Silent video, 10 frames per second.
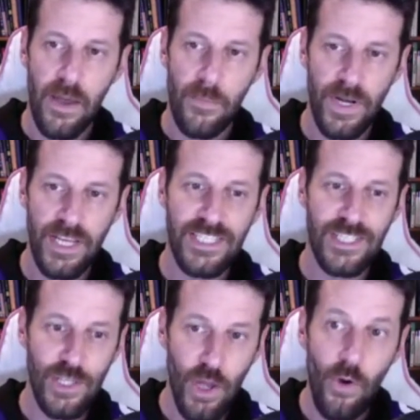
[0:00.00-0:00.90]
But it's
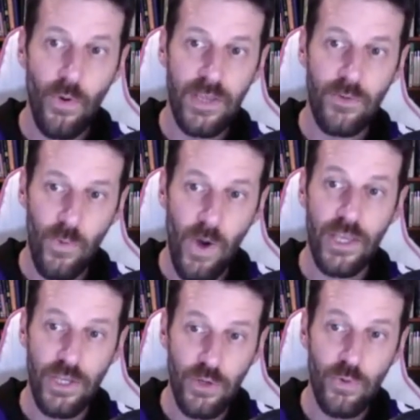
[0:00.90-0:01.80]
knowing
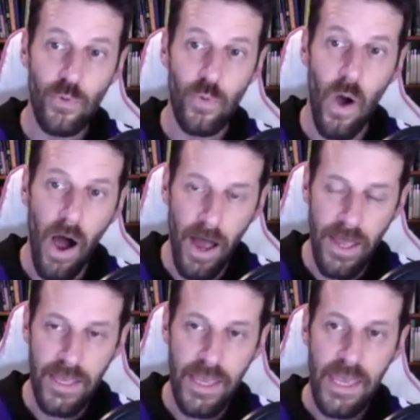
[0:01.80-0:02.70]
what you
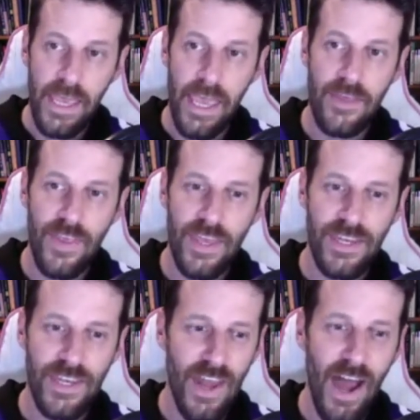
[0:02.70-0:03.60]
want and
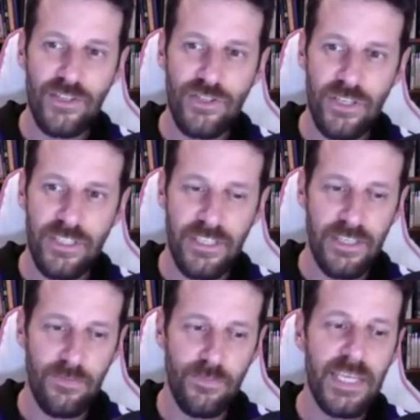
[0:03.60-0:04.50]
then not just
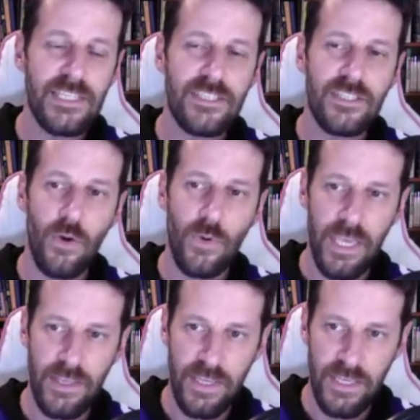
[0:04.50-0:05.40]
being so
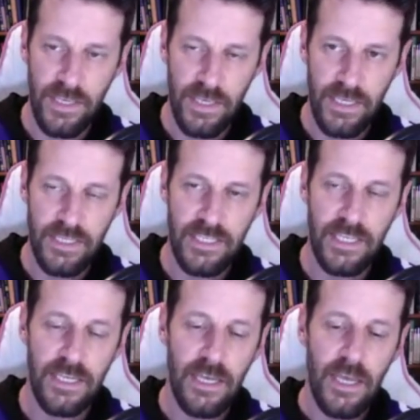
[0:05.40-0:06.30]
easy,
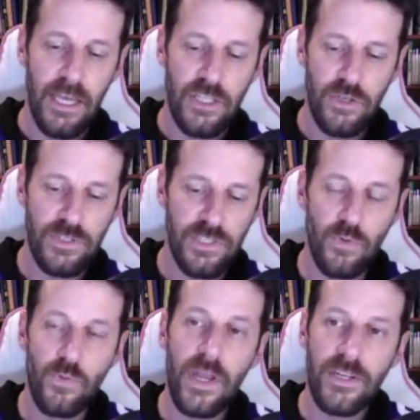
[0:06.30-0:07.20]
easy to
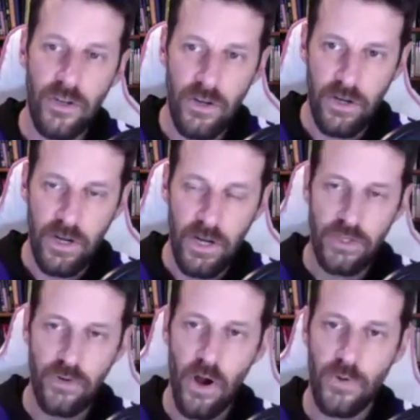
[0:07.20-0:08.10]
surrender
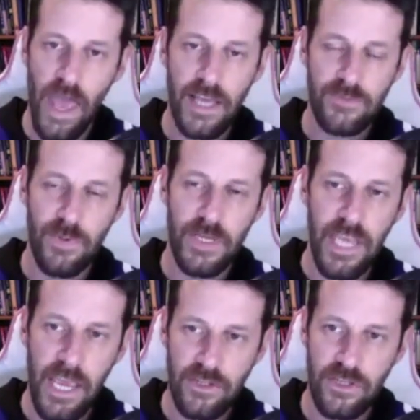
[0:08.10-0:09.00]
your own
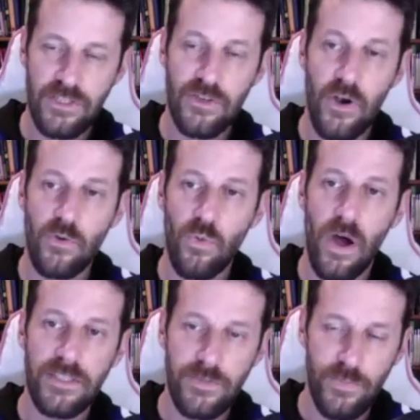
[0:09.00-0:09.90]
expectations, your own
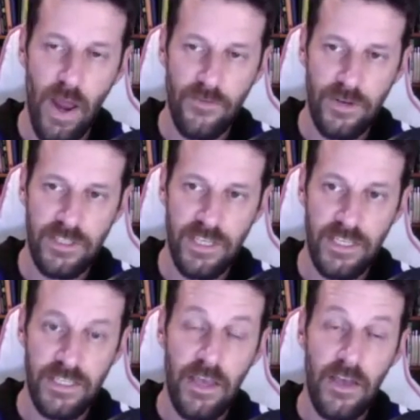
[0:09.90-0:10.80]
wants and
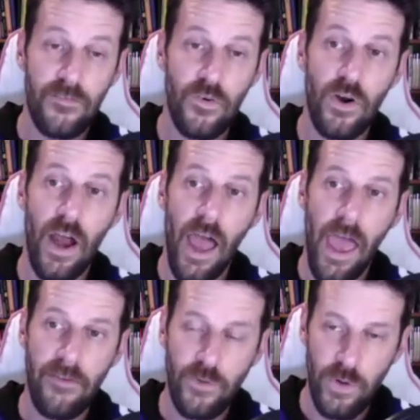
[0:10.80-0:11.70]
preferences for
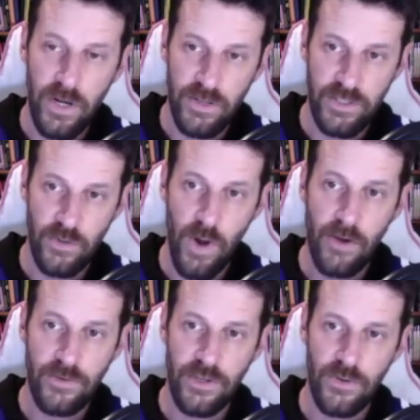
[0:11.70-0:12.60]
everyone else
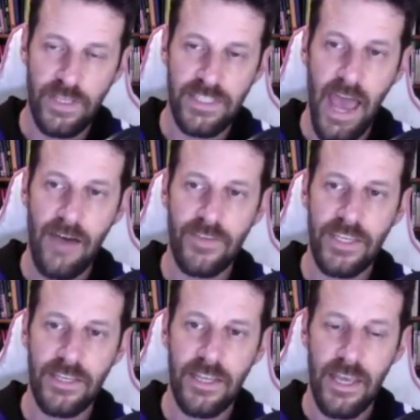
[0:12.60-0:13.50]
around you. It's
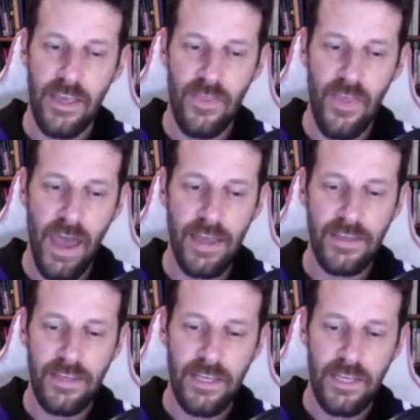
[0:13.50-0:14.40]
having
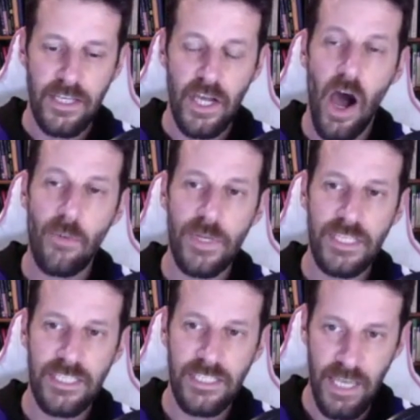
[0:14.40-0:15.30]
that
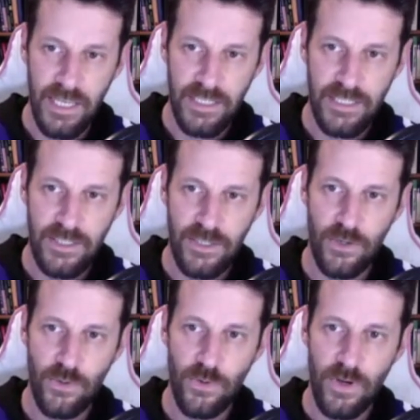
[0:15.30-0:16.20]
common sense
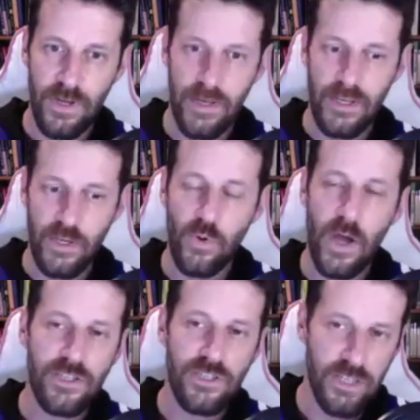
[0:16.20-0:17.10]
to
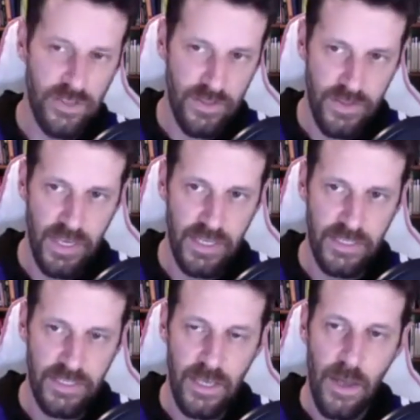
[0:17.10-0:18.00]
question
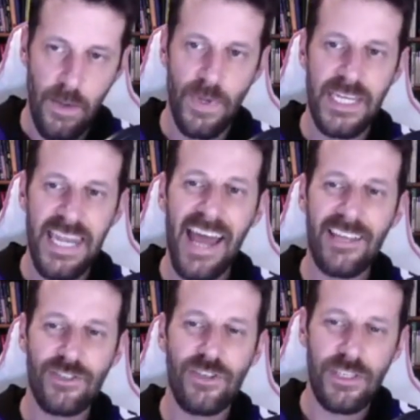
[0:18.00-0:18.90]
things, but
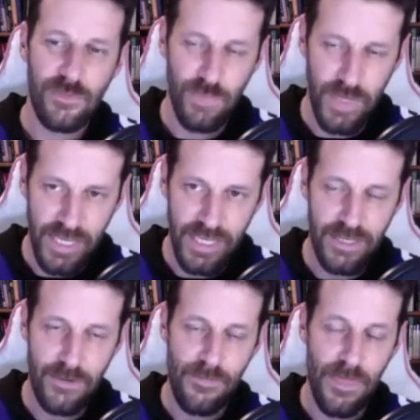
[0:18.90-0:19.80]
not just
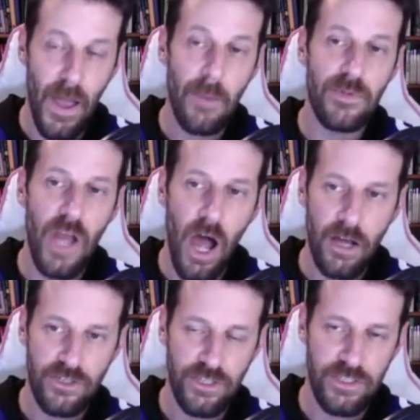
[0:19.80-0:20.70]
being
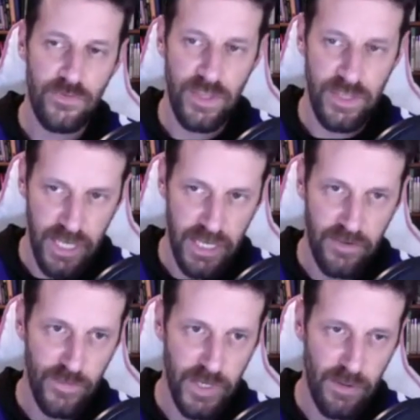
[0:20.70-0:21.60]
obnoxious for the sake
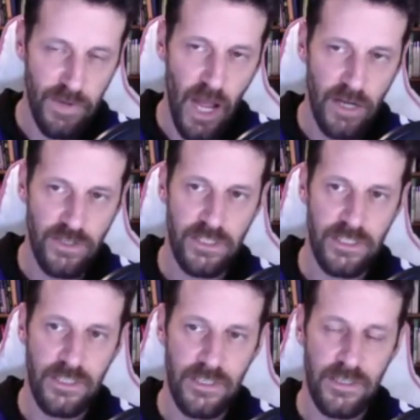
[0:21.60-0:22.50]
of being obnoxious.